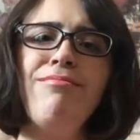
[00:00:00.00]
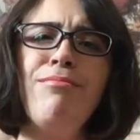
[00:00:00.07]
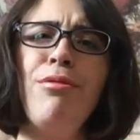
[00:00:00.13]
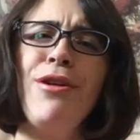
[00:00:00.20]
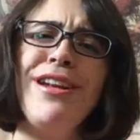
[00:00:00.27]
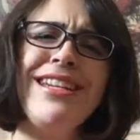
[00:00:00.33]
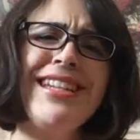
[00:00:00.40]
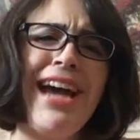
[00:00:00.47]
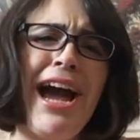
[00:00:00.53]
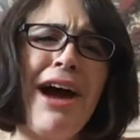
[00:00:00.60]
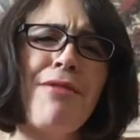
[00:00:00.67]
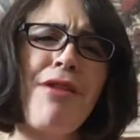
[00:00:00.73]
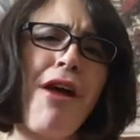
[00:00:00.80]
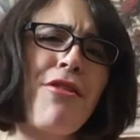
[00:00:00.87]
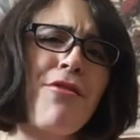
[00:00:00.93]
put
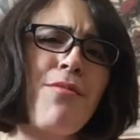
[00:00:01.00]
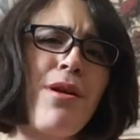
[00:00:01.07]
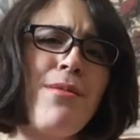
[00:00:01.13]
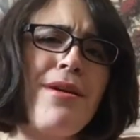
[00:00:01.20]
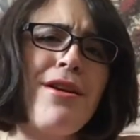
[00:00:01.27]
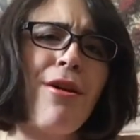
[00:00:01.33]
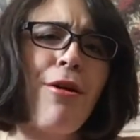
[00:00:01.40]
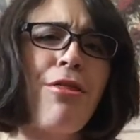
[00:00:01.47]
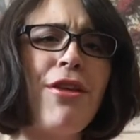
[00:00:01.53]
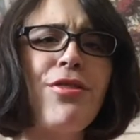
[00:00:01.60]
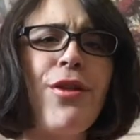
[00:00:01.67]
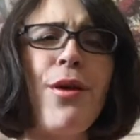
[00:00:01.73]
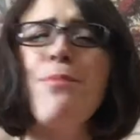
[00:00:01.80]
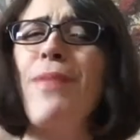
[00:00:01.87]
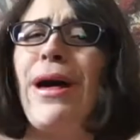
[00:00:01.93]
down other women or think
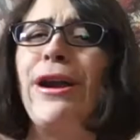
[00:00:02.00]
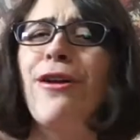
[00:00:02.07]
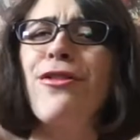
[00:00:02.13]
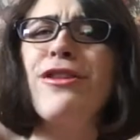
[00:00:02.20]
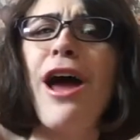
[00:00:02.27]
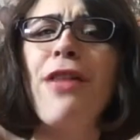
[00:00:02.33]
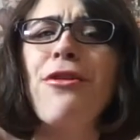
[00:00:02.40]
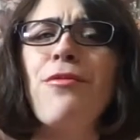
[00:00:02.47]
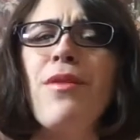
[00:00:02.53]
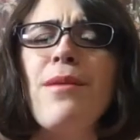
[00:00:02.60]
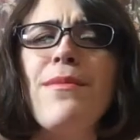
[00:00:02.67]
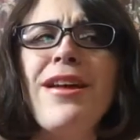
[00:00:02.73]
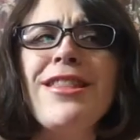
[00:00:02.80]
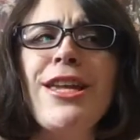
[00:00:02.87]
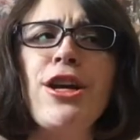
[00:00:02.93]
they're better than other
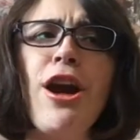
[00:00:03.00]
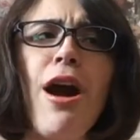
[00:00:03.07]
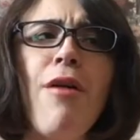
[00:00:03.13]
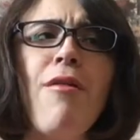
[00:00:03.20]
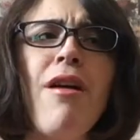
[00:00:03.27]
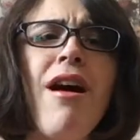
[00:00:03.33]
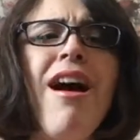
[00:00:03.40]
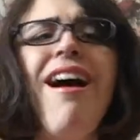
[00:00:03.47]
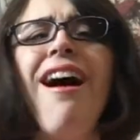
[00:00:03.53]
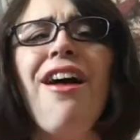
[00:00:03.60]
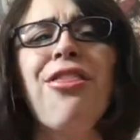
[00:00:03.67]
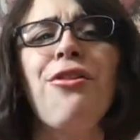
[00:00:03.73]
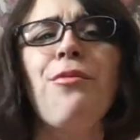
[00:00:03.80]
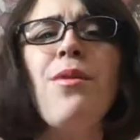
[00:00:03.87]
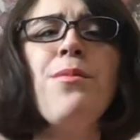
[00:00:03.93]
women like oh
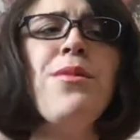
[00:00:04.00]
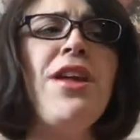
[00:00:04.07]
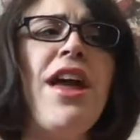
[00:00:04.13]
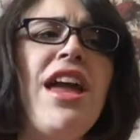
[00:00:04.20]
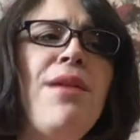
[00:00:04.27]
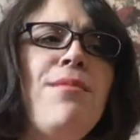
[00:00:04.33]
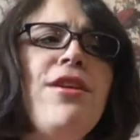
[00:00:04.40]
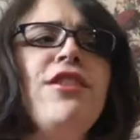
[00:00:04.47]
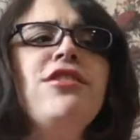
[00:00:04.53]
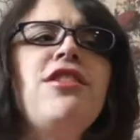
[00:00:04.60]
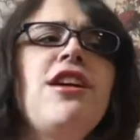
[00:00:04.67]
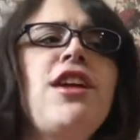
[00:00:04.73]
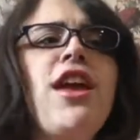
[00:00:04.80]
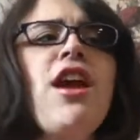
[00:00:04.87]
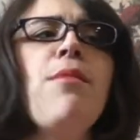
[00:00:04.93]
other women hate me because
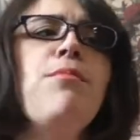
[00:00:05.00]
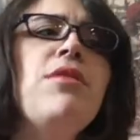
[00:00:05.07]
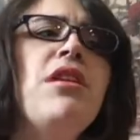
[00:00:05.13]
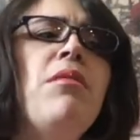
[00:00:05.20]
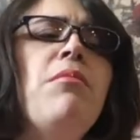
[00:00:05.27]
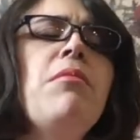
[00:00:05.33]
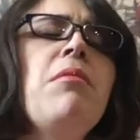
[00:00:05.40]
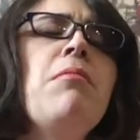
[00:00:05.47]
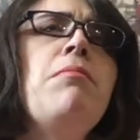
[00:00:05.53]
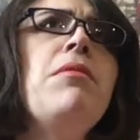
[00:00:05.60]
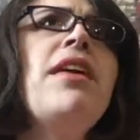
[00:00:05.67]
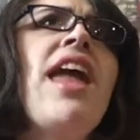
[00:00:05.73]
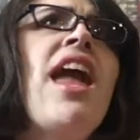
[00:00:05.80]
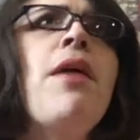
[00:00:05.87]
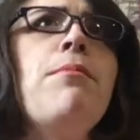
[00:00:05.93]
they can't be me
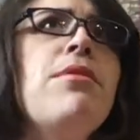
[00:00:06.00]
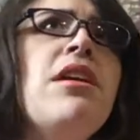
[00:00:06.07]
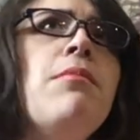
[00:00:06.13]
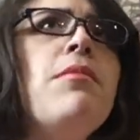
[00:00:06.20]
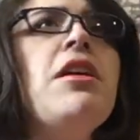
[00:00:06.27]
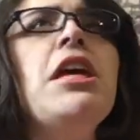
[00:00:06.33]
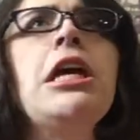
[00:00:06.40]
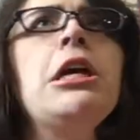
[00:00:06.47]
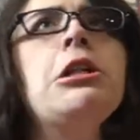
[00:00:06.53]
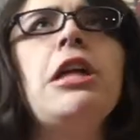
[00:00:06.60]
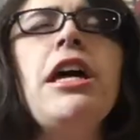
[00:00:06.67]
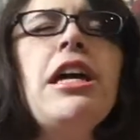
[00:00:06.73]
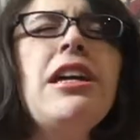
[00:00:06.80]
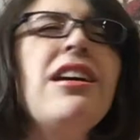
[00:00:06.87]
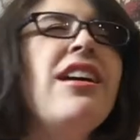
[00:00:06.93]
can't be me
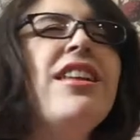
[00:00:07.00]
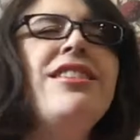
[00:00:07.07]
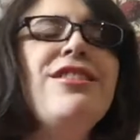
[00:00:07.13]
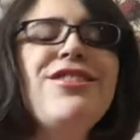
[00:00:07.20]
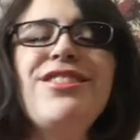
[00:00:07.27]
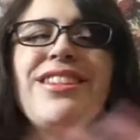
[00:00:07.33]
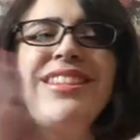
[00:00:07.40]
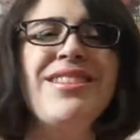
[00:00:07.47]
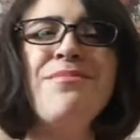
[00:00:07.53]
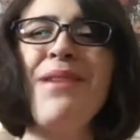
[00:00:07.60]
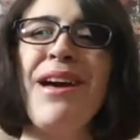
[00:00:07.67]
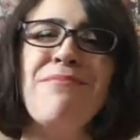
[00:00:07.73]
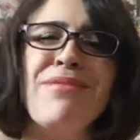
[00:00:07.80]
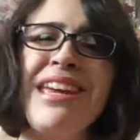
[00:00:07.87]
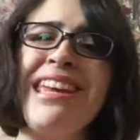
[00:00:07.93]
like it's just it's a
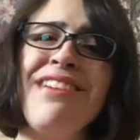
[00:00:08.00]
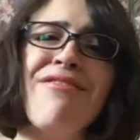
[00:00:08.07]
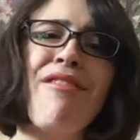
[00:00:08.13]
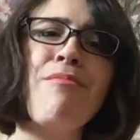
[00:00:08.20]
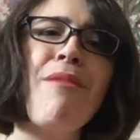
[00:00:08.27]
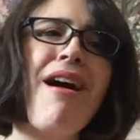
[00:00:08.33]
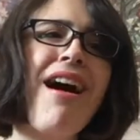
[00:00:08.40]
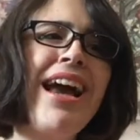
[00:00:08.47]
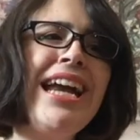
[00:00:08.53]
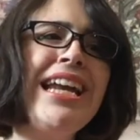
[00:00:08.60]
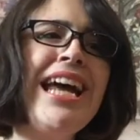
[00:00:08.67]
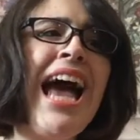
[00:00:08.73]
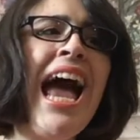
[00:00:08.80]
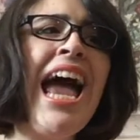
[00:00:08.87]
pet peeve of mine